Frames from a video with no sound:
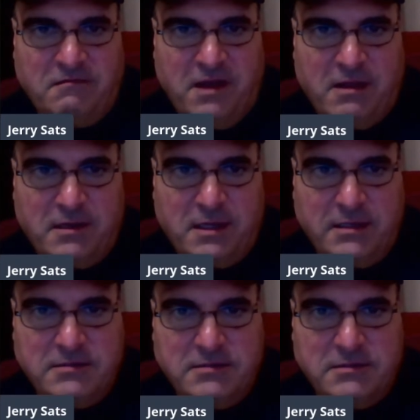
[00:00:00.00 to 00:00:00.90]

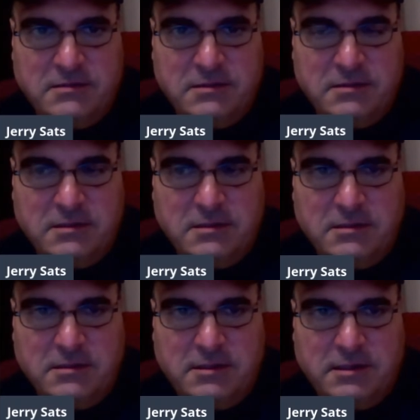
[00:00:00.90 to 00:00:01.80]
nowadays.
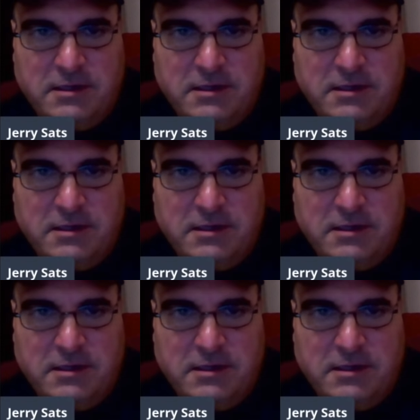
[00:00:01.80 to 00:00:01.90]
You know,